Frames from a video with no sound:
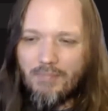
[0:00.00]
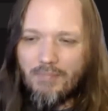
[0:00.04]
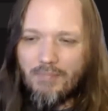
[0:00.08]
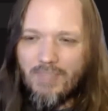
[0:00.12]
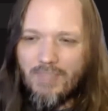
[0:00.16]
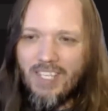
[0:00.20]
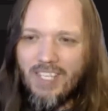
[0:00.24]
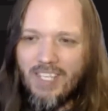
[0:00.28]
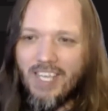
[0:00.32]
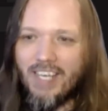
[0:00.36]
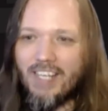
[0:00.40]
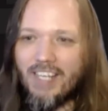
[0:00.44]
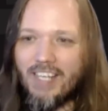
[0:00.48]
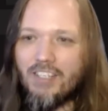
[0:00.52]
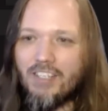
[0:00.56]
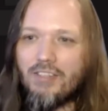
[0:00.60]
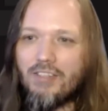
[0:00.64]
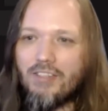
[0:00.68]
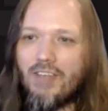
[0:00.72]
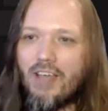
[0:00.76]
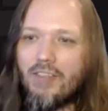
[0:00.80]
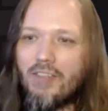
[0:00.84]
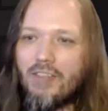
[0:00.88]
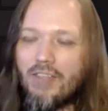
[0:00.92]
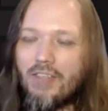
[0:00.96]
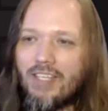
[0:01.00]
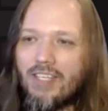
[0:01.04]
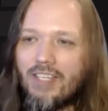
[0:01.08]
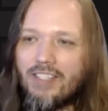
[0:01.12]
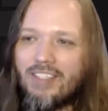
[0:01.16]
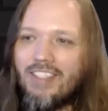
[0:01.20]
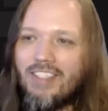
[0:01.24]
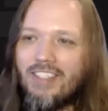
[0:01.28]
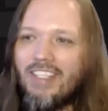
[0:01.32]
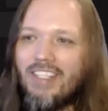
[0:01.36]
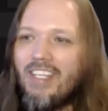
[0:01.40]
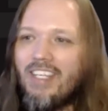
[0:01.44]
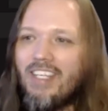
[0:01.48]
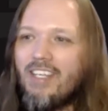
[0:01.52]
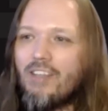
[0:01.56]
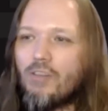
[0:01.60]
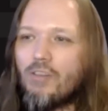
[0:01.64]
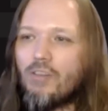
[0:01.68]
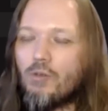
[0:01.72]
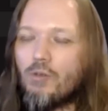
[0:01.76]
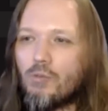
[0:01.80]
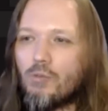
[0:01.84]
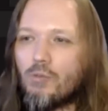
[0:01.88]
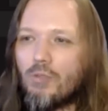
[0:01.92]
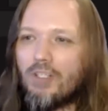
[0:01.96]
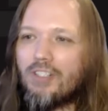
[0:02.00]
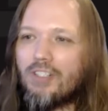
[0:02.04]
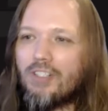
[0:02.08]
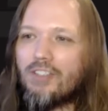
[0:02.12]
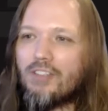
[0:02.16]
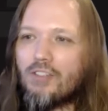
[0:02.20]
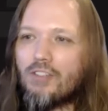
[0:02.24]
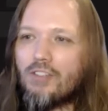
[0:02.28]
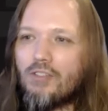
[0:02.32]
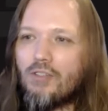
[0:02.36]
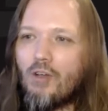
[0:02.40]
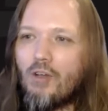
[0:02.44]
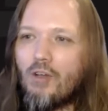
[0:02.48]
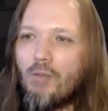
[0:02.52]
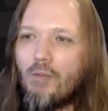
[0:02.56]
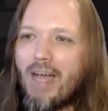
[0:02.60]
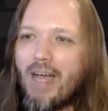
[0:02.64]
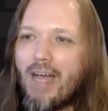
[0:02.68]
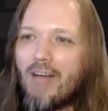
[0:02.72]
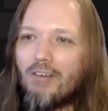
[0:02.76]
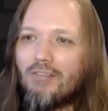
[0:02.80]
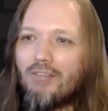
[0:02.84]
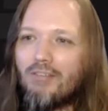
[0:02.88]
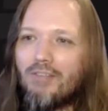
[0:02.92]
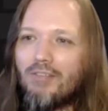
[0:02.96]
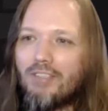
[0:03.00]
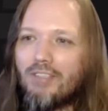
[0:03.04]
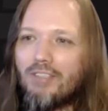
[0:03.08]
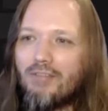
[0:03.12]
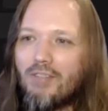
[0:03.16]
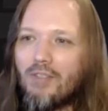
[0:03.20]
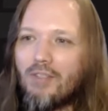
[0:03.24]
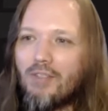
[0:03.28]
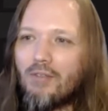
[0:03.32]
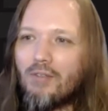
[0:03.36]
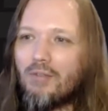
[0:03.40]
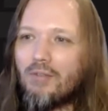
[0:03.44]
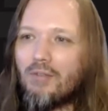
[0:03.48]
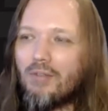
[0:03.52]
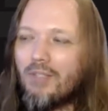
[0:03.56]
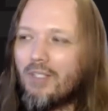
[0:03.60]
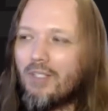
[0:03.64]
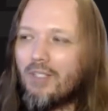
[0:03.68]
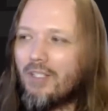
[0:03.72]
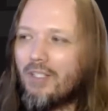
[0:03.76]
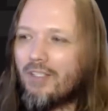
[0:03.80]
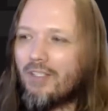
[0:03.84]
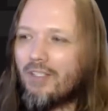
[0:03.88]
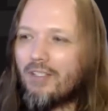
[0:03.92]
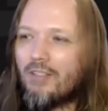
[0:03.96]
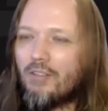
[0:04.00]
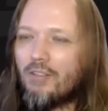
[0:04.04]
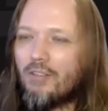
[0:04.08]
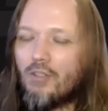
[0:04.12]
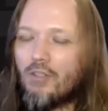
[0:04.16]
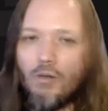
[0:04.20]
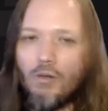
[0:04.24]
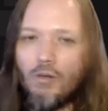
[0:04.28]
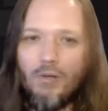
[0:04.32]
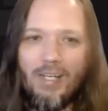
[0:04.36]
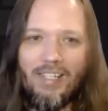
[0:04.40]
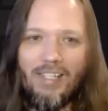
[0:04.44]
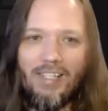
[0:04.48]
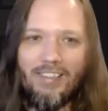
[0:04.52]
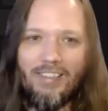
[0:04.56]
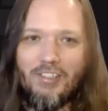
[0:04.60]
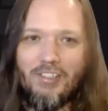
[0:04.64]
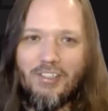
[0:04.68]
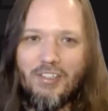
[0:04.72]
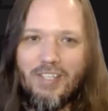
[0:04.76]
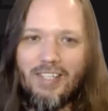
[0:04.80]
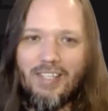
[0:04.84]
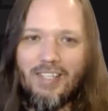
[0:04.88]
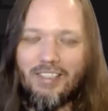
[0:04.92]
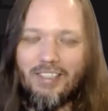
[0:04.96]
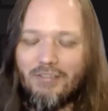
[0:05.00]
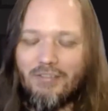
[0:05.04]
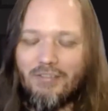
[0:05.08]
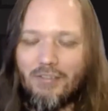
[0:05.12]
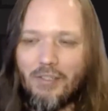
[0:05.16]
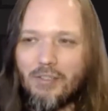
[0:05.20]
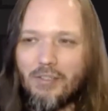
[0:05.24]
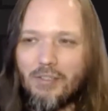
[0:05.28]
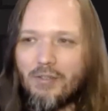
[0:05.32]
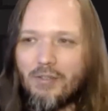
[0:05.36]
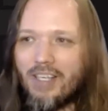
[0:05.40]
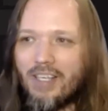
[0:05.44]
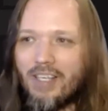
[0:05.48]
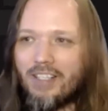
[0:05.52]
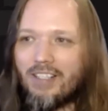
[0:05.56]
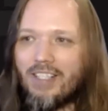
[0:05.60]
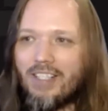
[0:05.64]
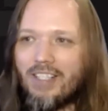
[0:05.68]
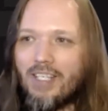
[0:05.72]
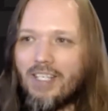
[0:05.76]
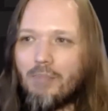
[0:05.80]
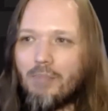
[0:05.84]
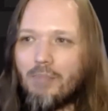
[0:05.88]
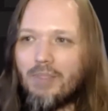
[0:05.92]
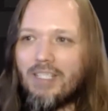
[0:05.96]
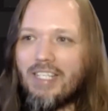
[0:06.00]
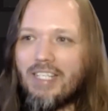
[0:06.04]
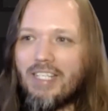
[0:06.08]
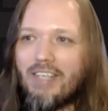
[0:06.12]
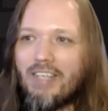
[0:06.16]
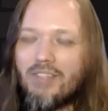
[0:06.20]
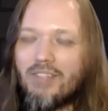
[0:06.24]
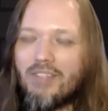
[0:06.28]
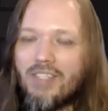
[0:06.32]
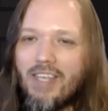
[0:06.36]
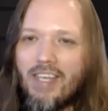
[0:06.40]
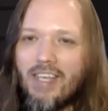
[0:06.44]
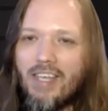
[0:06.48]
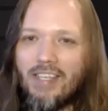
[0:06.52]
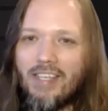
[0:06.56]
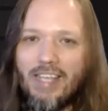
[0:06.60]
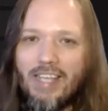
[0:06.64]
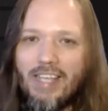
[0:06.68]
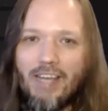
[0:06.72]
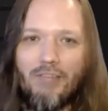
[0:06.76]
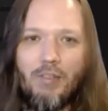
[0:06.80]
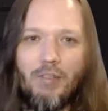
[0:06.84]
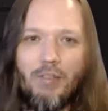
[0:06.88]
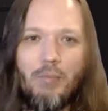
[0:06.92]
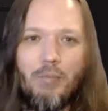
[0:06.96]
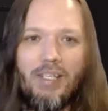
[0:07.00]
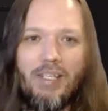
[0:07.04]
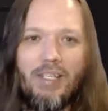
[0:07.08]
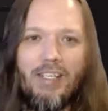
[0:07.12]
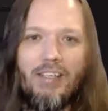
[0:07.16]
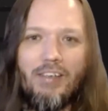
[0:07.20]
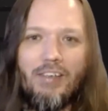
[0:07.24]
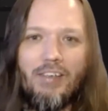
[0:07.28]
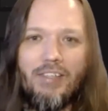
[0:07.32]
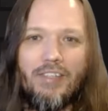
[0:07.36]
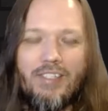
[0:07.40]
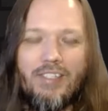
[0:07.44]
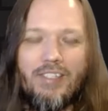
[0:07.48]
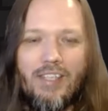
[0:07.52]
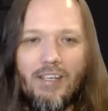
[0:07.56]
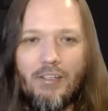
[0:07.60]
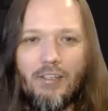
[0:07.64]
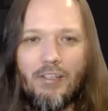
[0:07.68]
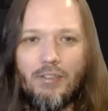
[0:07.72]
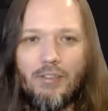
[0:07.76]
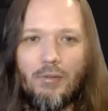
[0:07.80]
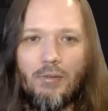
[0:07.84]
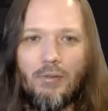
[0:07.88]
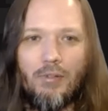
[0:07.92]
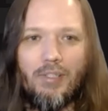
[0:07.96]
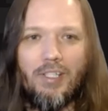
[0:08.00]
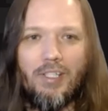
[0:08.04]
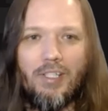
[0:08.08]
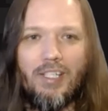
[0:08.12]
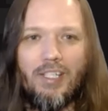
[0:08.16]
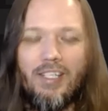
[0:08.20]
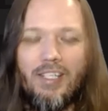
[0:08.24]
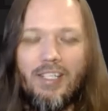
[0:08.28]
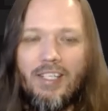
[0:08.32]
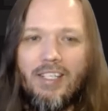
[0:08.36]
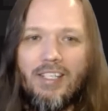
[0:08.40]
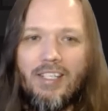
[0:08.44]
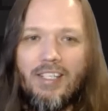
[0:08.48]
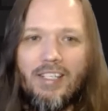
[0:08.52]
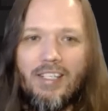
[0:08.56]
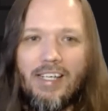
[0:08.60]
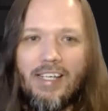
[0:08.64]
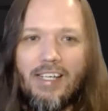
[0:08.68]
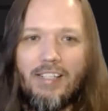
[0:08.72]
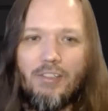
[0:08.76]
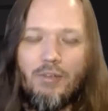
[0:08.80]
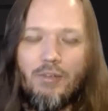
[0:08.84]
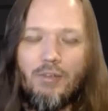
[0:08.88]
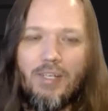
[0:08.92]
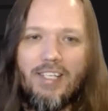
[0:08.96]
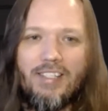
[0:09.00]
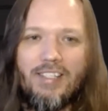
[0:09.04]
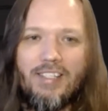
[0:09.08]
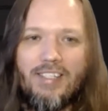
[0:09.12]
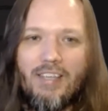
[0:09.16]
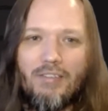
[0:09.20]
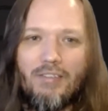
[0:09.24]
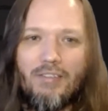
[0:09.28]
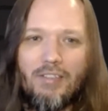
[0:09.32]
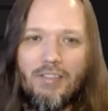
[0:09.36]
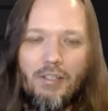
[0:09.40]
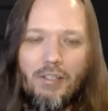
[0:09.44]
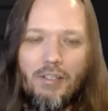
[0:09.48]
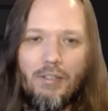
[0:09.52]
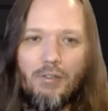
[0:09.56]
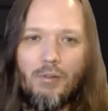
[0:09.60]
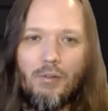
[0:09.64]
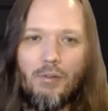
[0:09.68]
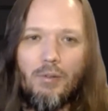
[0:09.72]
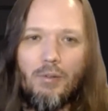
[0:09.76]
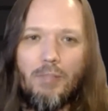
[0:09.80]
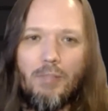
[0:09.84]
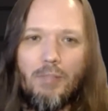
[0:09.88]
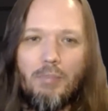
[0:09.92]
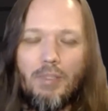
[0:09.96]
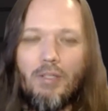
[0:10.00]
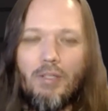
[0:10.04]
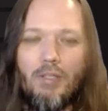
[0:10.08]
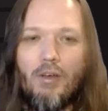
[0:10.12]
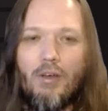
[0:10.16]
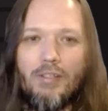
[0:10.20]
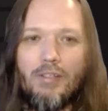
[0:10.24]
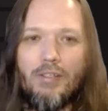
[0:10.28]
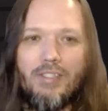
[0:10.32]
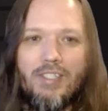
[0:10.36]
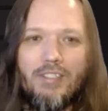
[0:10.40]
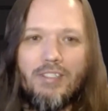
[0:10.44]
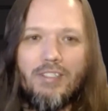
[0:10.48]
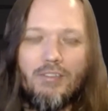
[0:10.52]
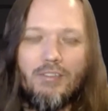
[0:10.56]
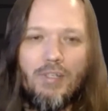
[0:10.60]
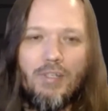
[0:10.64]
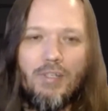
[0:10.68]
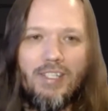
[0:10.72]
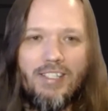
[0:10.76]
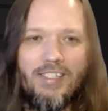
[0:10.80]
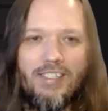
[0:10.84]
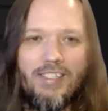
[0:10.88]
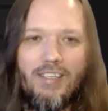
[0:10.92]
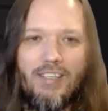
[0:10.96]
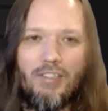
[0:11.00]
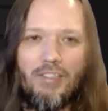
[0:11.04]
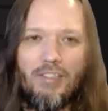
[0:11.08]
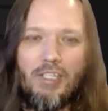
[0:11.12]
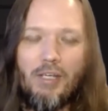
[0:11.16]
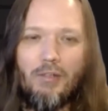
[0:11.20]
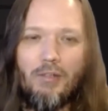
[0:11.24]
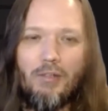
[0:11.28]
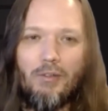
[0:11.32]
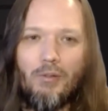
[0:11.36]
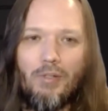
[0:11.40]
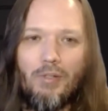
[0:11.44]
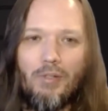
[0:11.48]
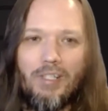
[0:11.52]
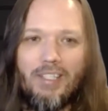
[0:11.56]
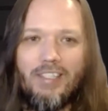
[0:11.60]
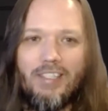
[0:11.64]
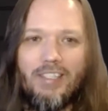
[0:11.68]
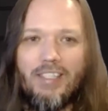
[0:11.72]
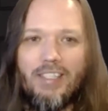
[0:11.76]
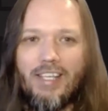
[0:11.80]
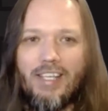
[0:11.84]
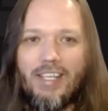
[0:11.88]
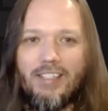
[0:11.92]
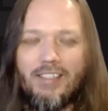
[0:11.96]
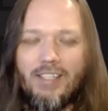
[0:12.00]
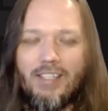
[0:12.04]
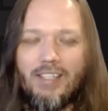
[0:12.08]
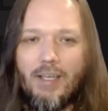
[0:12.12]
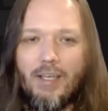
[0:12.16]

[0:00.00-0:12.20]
And I just thought that those words are so powerful. If you know Elder Sheldon Firstrider, he believes that everybody on the territory, Treaty 7 territory, belongs at Treaty 7 territory, and that